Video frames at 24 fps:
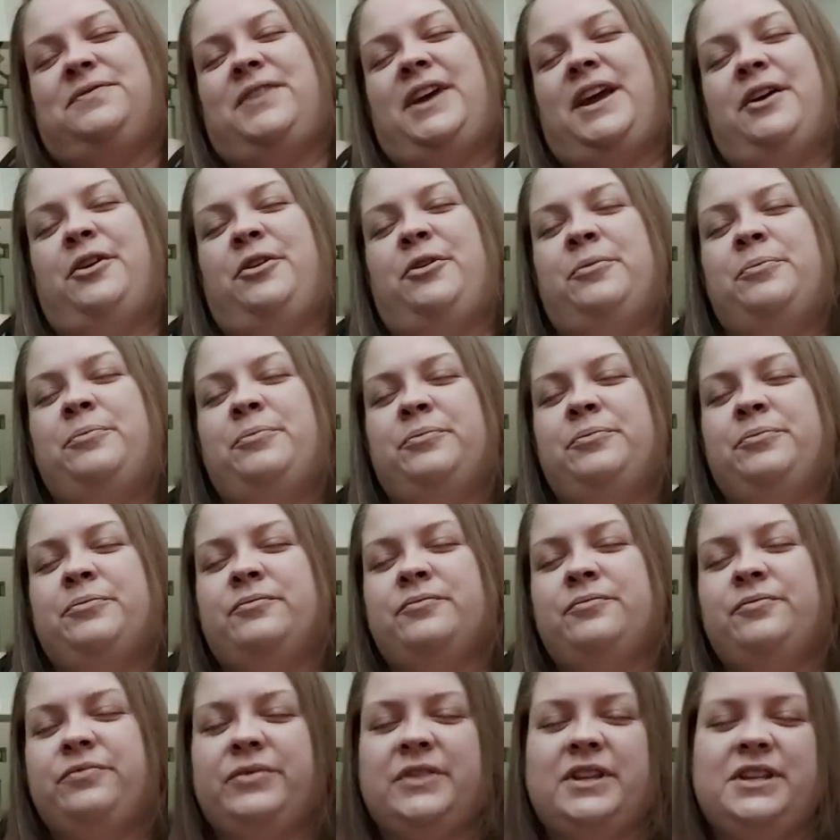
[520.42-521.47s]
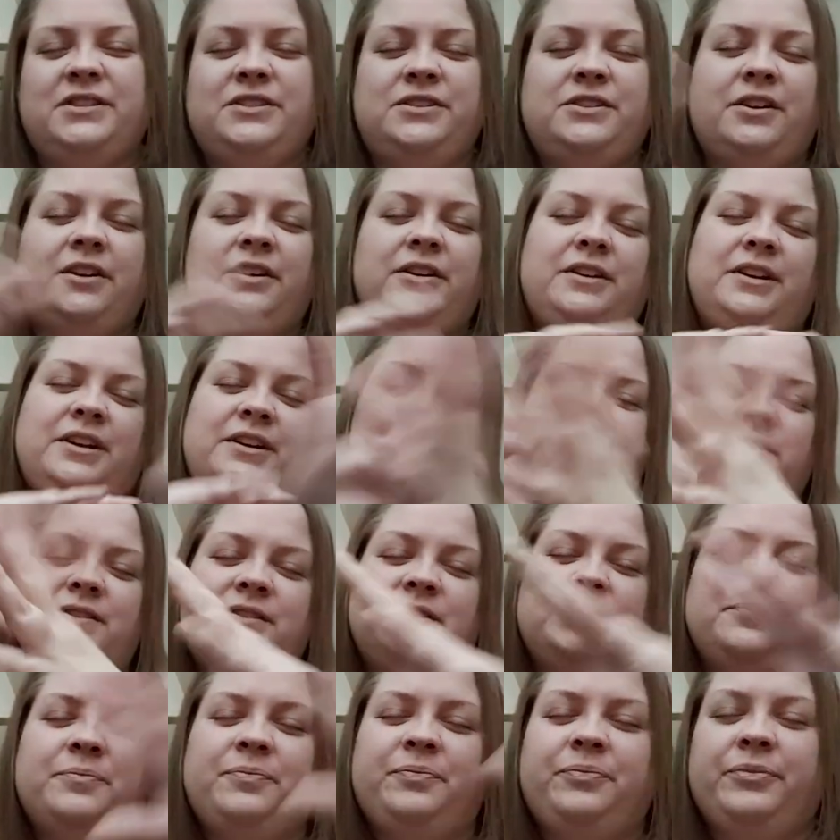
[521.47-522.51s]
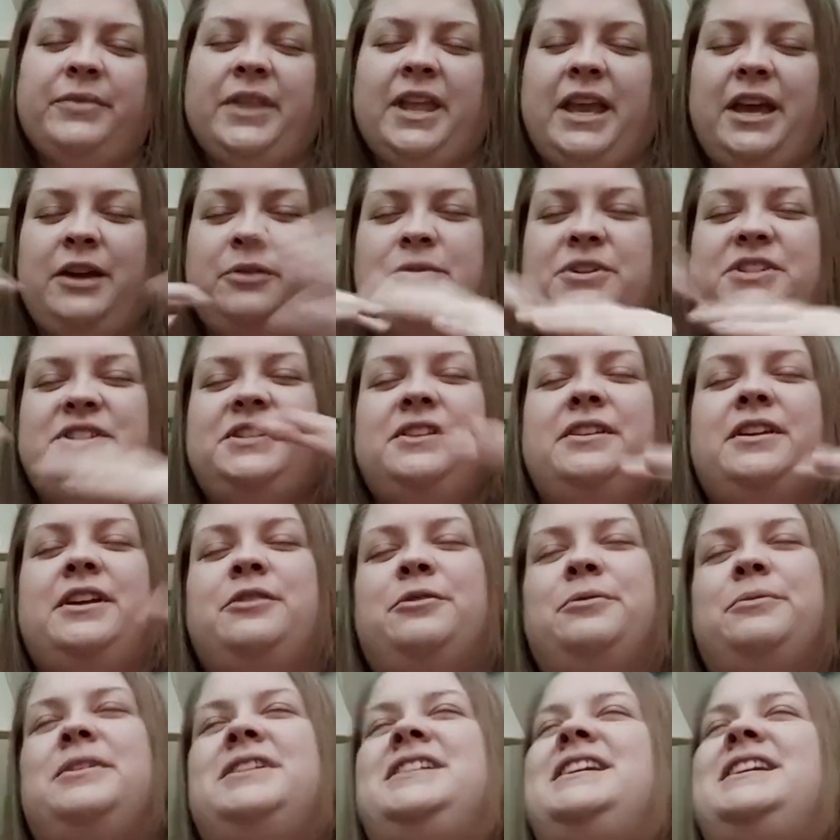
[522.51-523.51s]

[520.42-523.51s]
veil, this darkness. And we're still under, we're